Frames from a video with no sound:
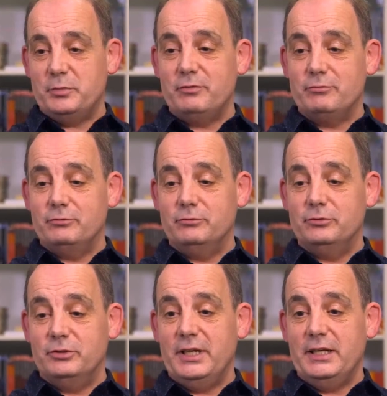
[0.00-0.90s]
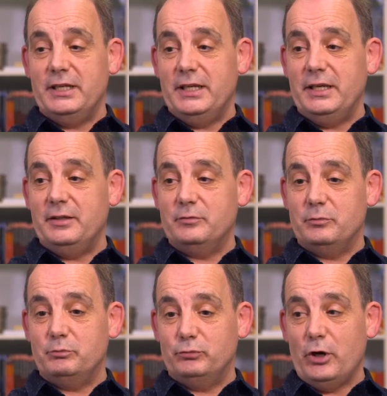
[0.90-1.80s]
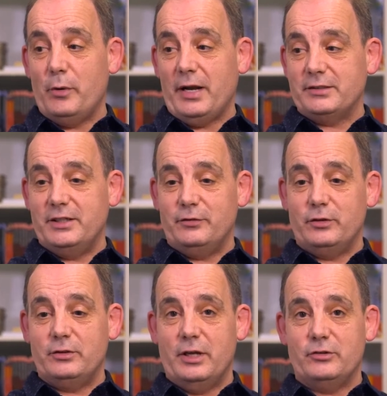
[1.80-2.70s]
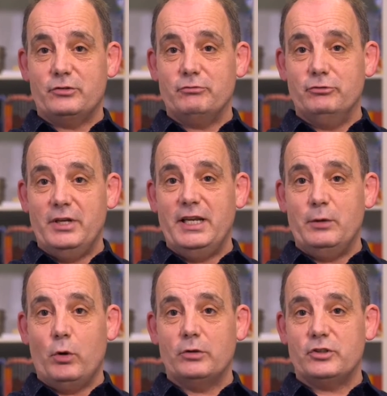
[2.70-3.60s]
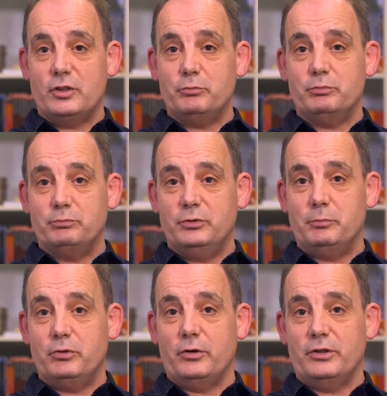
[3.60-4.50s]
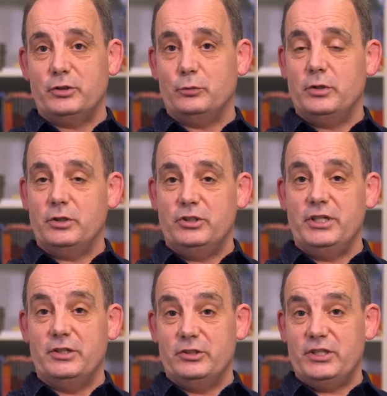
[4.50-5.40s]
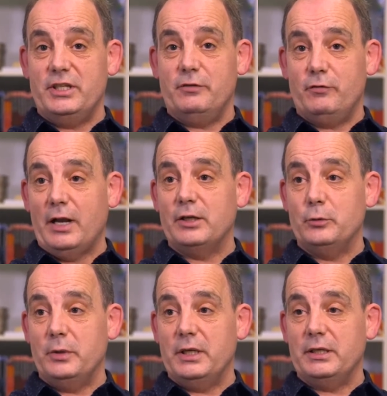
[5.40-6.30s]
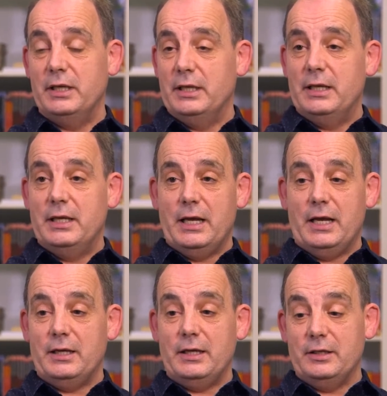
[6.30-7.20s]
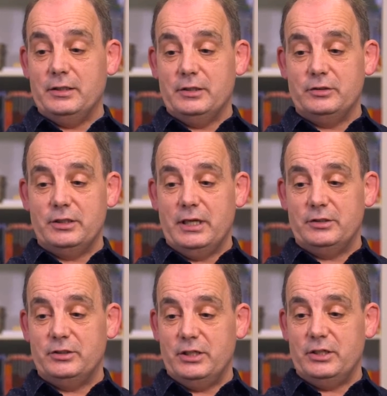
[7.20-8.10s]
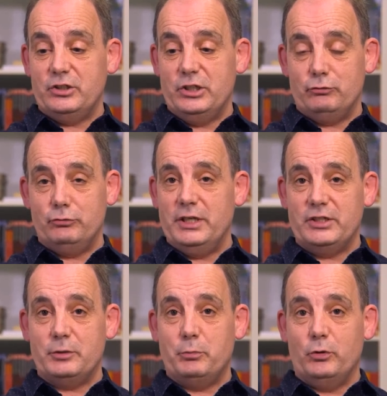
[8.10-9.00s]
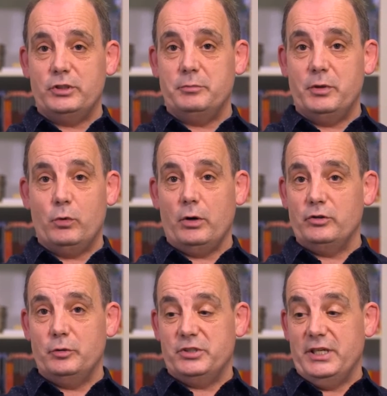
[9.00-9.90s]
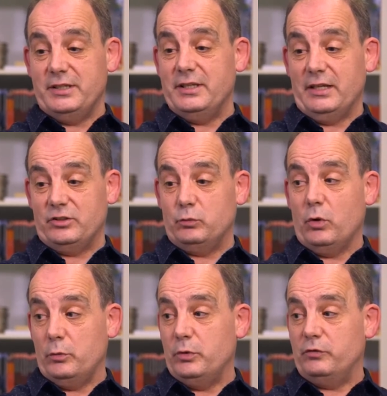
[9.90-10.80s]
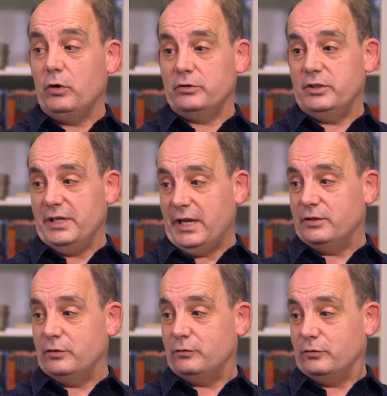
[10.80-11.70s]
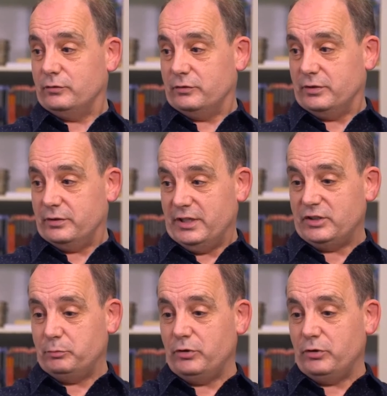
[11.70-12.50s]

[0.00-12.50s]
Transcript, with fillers: been really proactive and, and really wants the, the product to work. She can see the value in it. Uh, and, and uh, she's really supported me 100%, and that's why we've got to the end of this